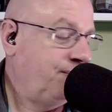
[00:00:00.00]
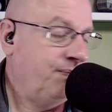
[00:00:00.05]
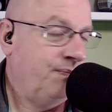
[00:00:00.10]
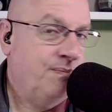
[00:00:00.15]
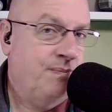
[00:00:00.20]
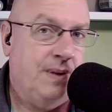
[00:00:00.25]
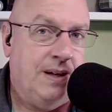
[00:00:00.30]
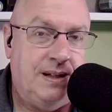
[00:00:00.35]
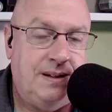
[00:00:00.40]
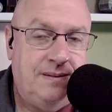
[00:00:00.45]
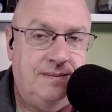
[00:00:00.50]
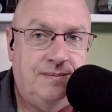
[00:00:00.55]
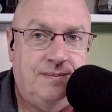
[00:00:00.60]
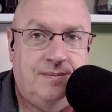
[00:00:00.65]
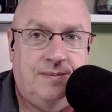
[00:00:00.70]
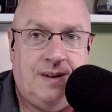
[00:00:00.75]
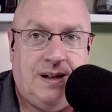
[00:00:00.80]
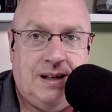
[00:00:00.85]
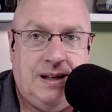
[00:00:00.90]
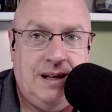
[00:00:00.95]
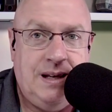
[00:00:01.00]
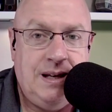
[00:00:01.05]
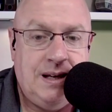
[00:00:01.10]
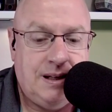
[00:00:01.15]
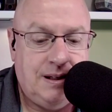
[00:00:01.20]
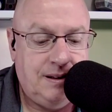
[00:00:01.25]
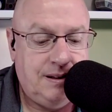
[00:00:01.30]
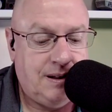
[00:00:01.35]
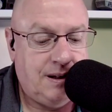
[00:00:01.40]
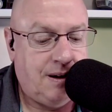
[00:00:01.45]
But
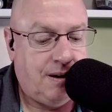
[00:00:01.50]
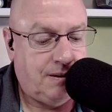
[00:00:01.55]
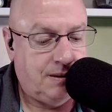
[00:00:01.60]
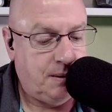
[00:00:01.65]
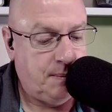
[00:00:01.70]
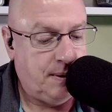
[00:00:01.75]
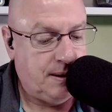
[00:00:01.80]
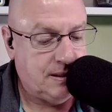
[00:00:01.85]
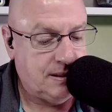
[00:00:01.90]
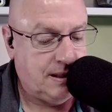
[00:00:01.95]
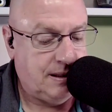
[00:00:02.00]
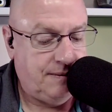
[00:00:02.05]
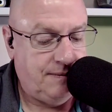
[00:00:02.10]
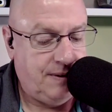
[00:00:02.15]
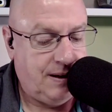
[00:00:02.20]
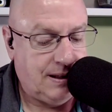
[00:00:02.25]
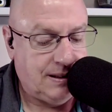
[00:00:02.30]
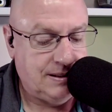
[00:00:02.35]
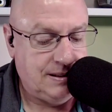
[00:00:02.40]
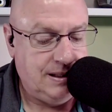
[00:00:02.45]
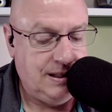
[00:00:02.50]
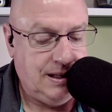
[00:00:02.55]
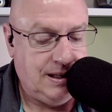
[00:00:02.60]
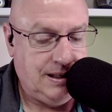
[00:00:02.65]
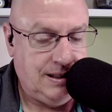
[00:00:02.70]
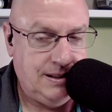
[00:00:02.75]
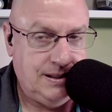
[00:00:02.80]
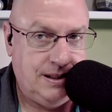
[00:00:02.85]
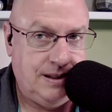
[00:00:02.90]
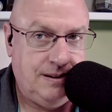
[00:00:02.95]
again, it all depends on
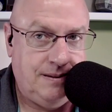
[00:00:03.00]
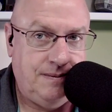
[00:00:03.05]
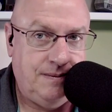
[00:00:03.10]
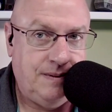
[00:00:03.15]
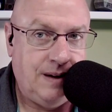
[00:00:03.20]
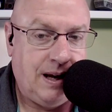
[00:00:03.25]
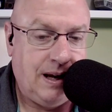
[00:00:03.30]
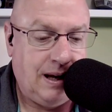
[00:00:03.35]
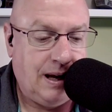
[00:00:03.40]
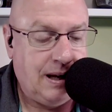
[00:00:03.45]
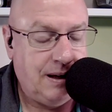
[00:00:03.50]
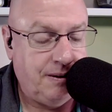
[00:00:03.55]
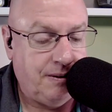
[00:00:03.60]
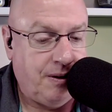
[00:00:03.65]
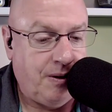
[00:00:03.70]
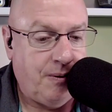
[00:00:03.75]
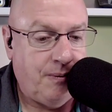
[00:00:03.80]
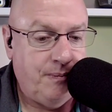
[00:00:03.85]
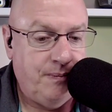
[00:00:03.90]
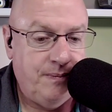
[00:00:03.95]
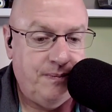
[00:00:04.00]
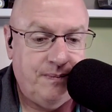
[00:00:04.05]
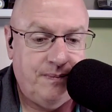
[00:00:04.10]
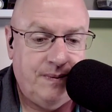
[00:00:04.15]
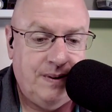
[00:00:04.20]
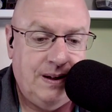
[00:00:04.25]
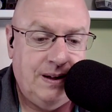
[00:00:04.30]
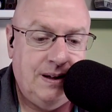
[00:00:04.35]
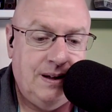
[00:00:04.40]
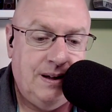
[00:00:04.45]
vaccines. And I don't know.
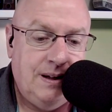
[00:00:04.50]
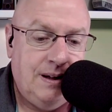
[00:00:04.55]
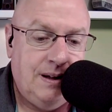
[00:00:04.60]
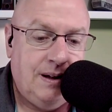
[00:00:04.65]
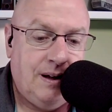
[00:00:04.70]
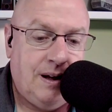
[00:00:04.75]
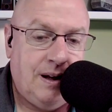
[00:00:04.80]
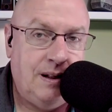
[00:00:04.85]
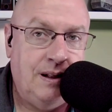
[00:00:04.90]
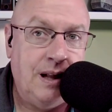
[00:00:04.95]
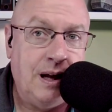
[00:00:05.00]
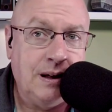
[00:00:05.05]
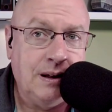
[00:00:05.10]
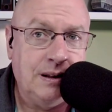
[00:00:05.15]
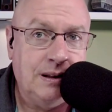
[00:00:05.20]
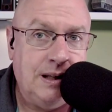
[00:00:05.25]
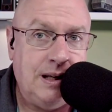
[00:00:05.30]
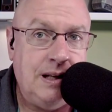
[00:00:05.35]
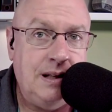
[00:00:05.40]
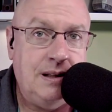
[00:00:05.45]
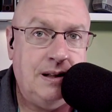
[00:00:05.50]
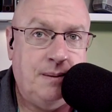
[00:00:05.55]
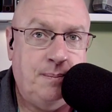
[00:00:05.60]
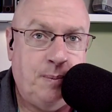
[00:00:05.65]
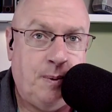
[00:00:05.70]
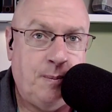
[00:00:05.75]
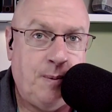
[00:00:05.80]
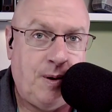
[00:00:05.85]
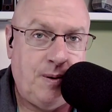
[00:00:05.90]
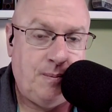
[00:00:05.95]
Luckily, the
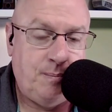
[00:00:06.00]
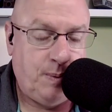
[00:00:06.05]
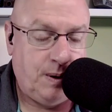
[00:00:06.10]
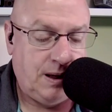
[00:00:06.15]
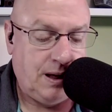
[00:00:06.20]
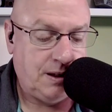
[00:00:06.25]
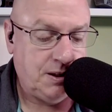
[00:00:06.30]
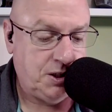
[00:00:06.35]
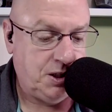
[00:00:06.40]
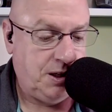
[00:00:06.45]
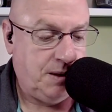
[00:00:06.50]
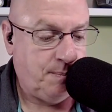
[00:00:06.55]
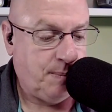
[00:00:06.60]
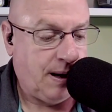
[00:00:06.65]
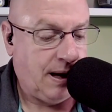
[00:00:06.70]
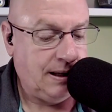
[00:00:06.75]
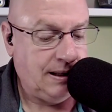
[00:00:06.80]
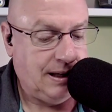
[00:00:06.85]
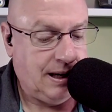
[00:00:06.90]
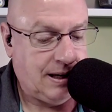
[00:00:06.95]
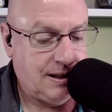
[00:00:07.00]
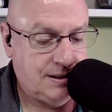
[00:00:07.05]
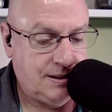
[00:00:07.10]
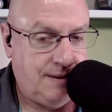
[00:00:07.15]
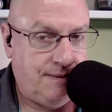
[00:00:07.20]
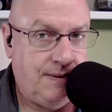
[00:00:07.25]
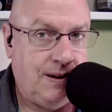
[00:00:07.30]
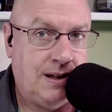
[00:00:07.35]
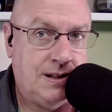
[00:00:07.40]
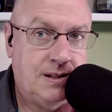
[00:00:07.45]
promo- production of podcasts have
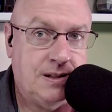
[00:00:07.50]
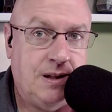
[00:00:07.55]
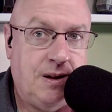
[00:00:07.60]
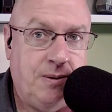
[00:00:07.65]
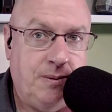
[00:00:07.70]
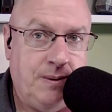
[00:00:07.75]
not slowed